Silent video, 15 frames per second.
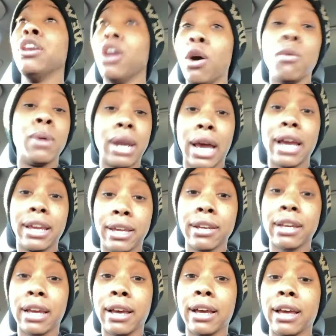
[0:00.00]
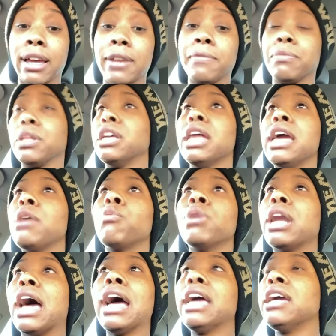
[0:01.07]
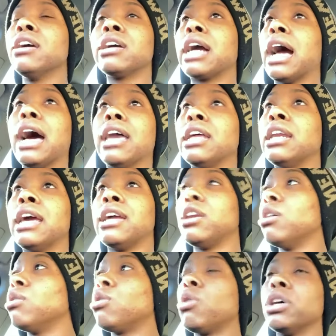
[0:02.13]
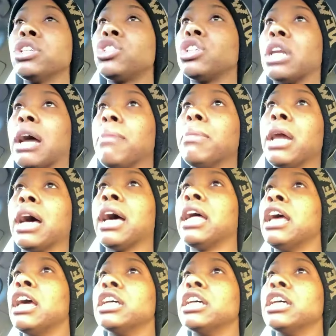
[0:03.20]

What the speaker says: know when I hear God. When I hear God, it ain't no question. I'm not